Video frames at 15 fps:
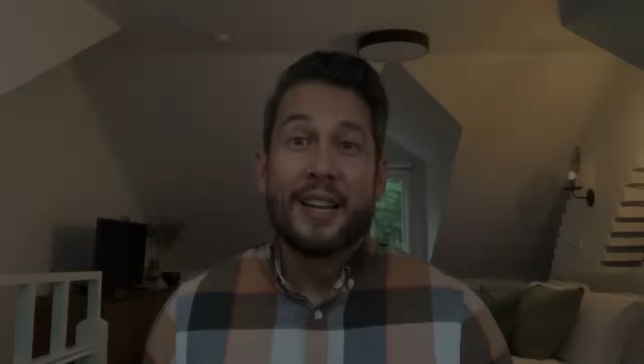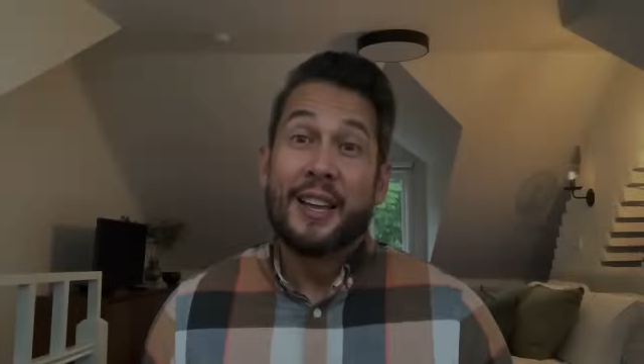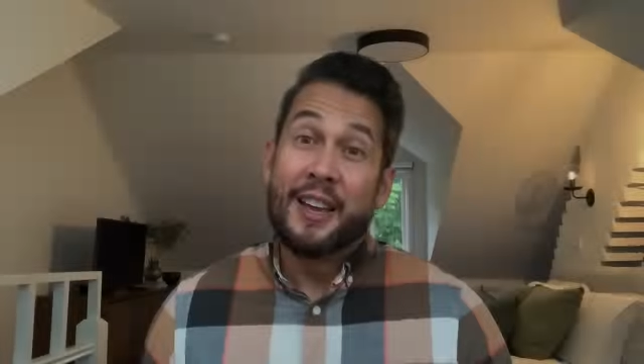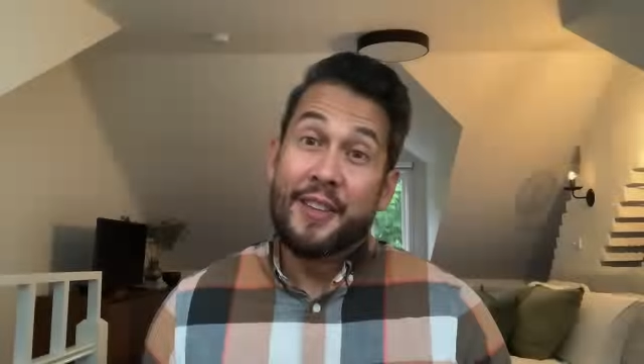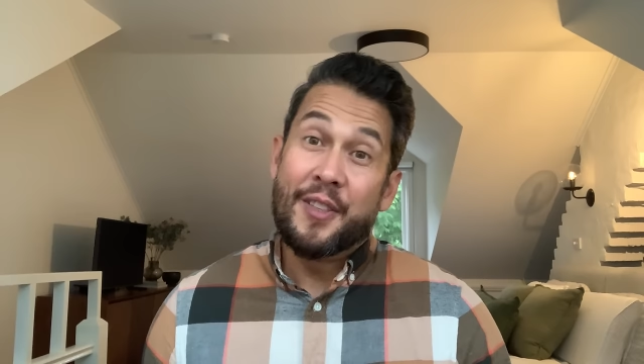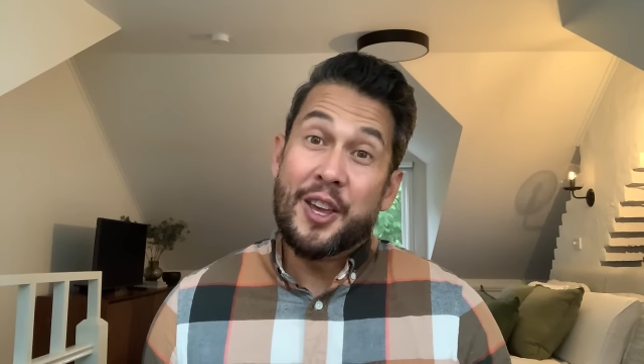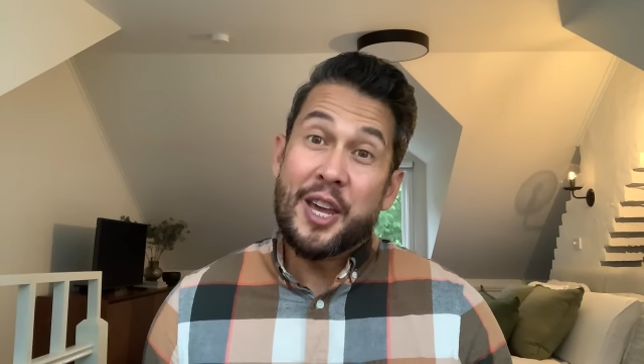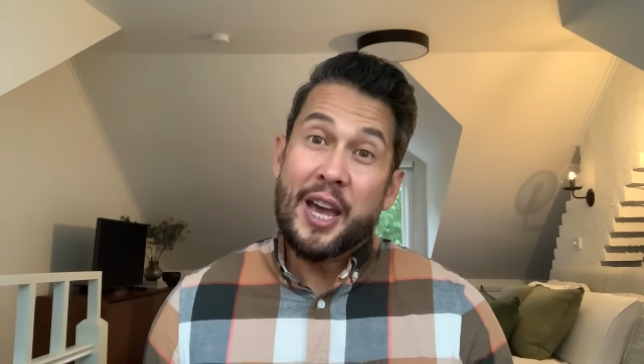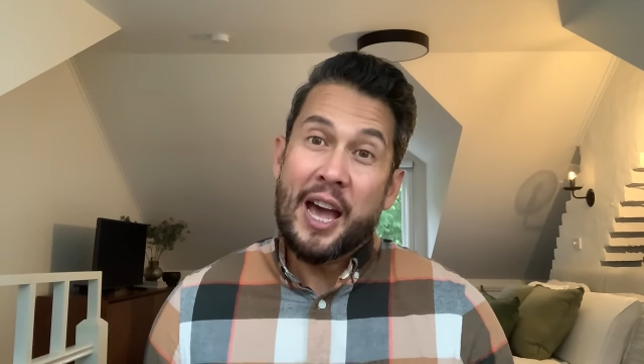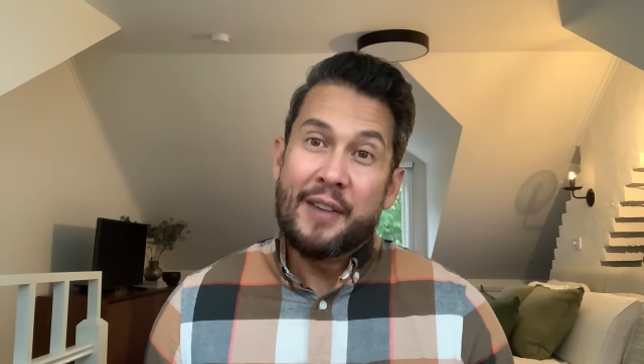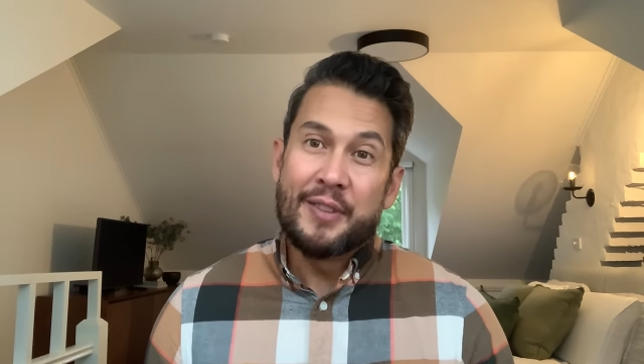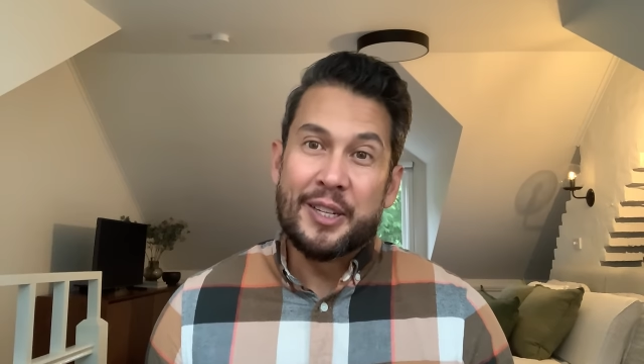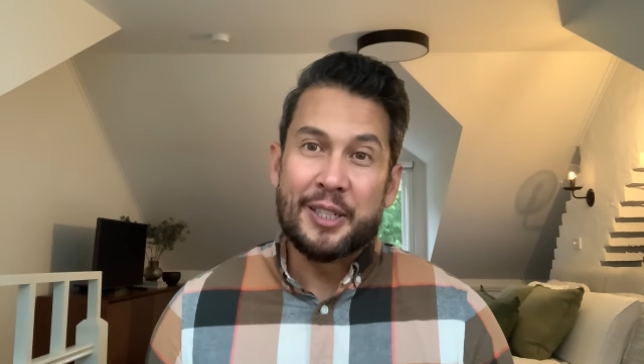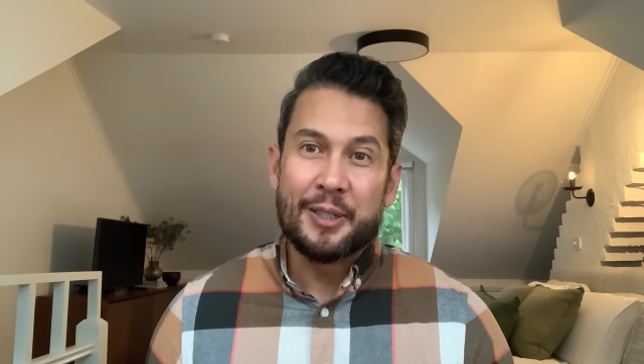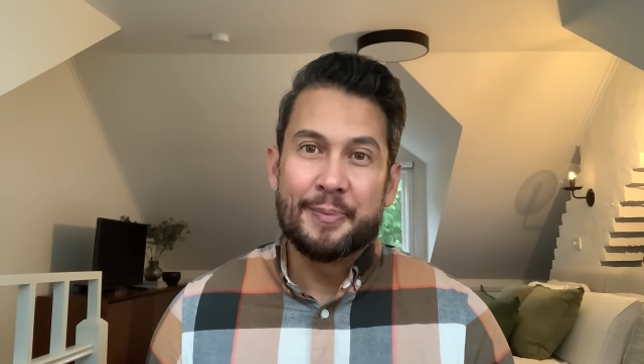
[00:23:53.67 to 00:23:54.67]
And there you have
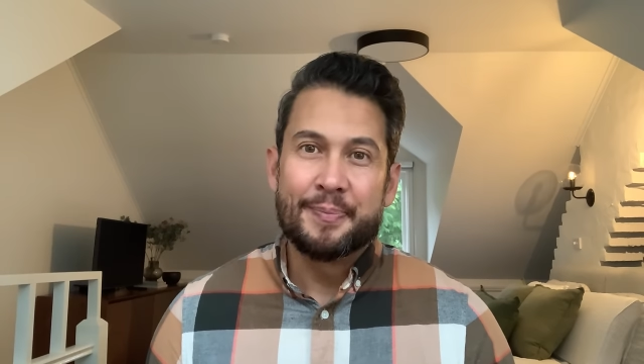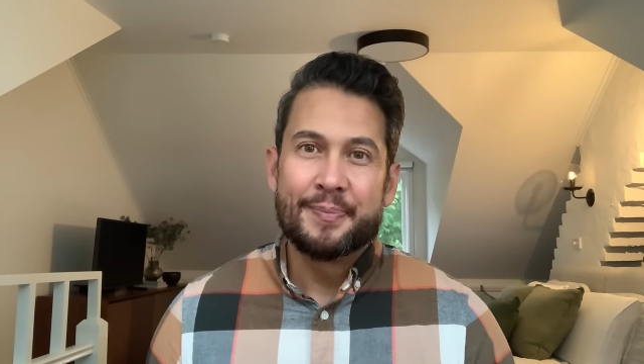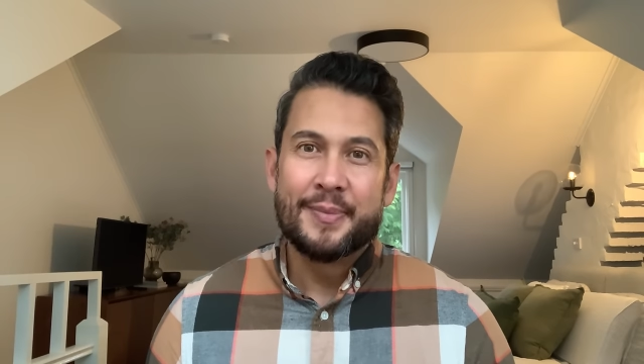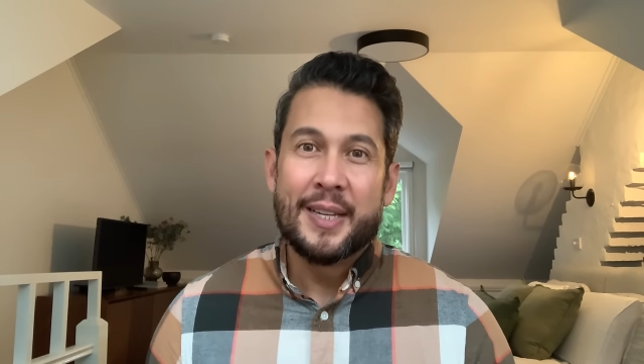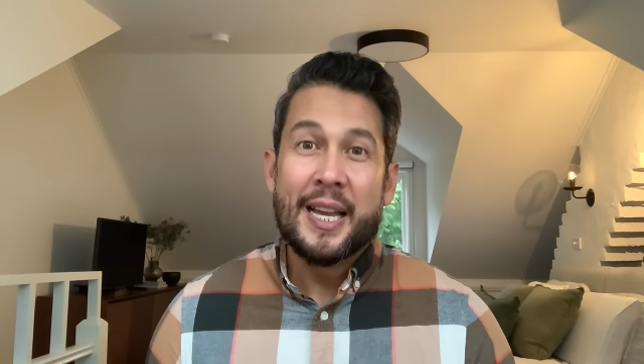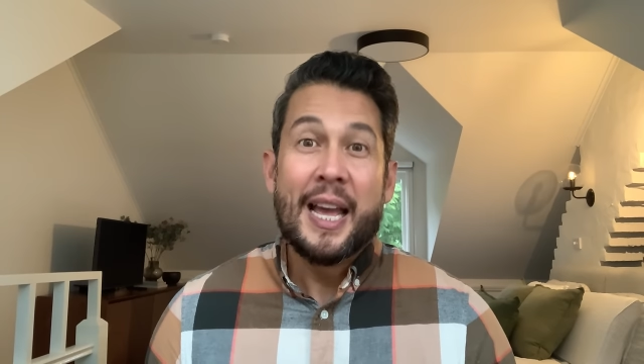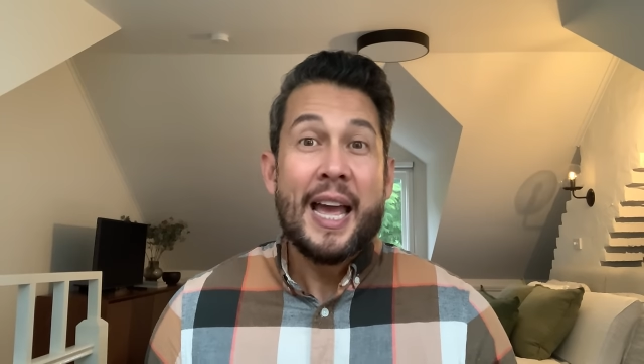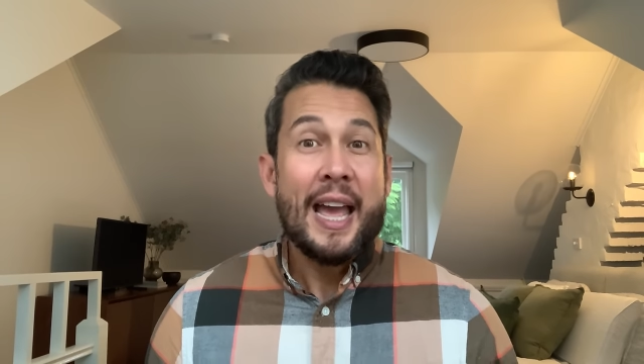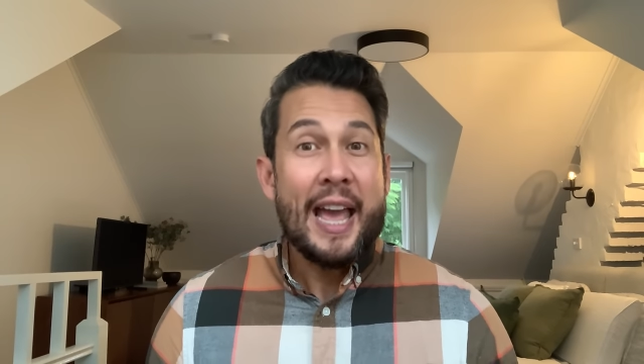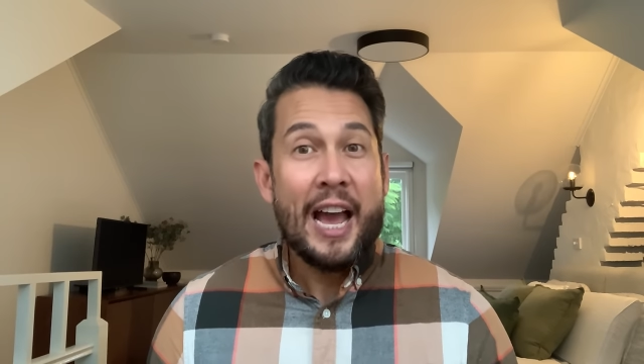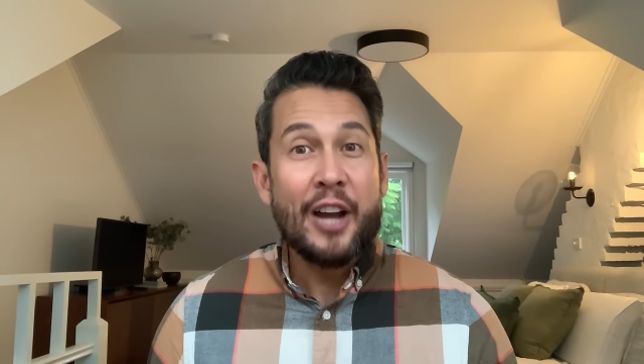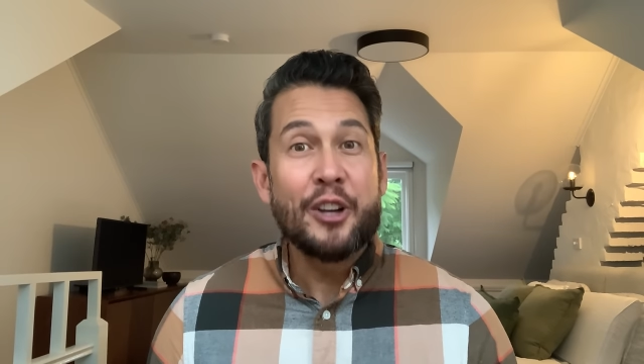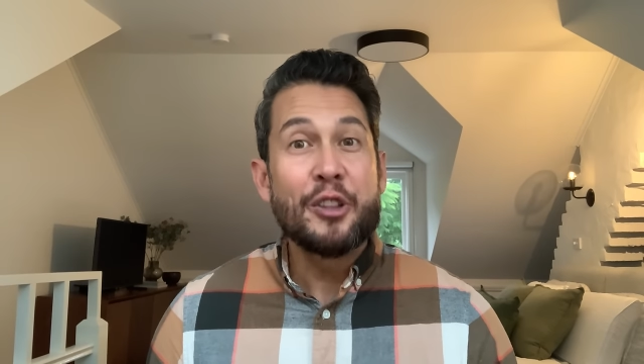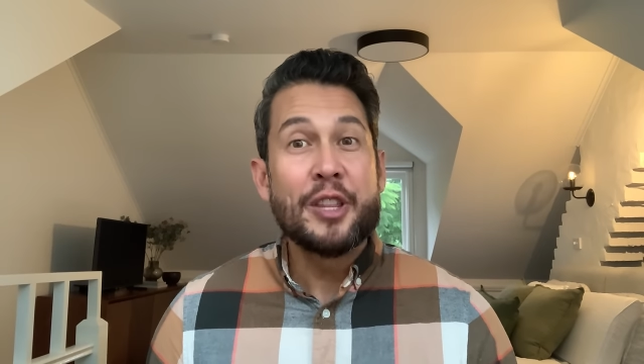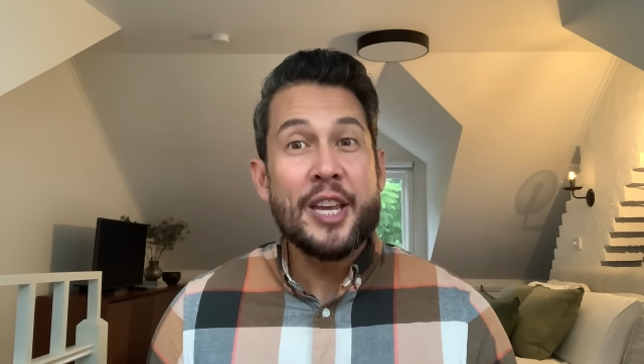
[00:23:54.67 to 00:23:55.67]
it.
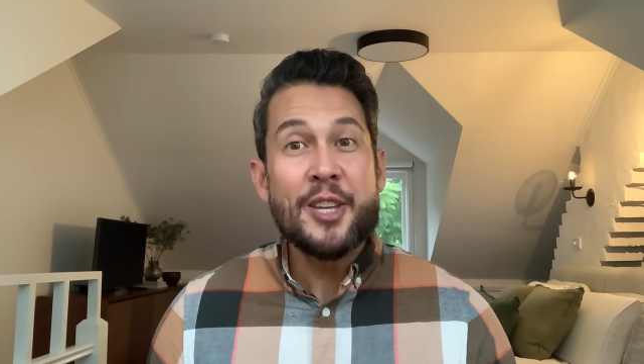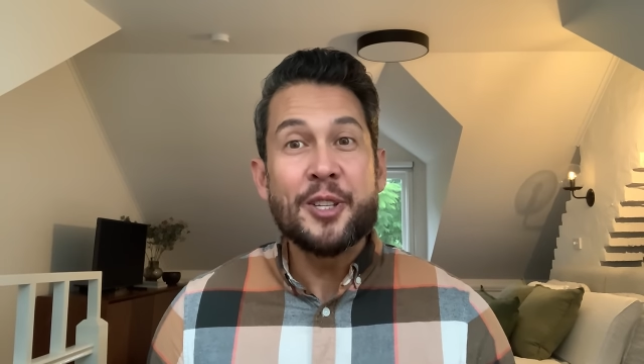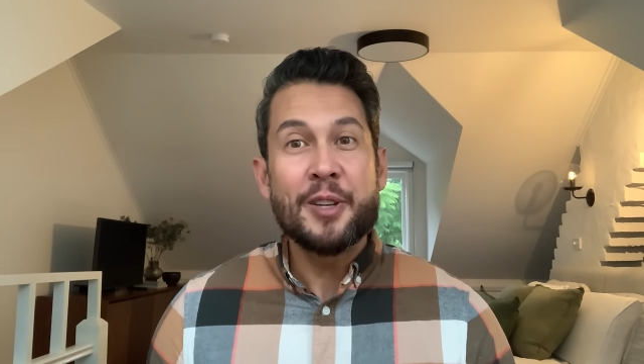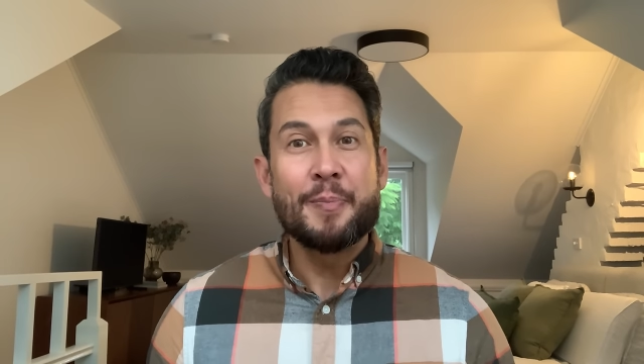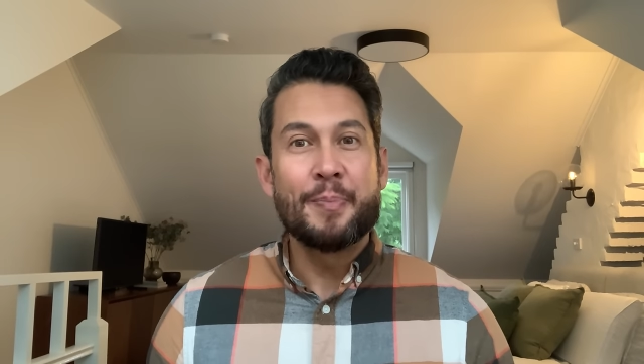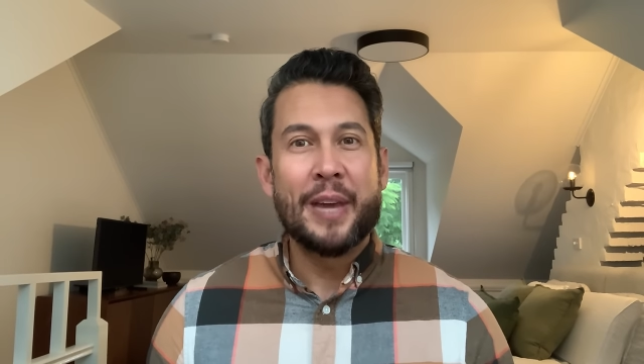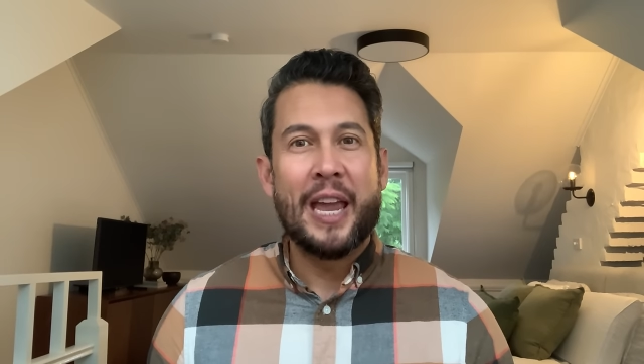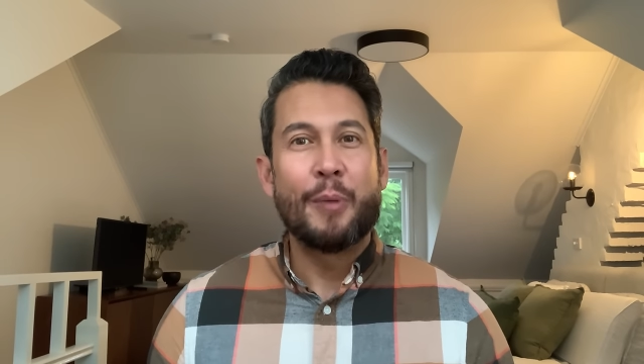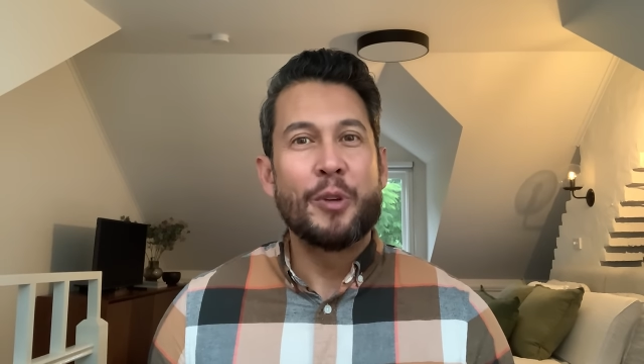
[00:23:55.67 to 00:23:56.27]
How do these compare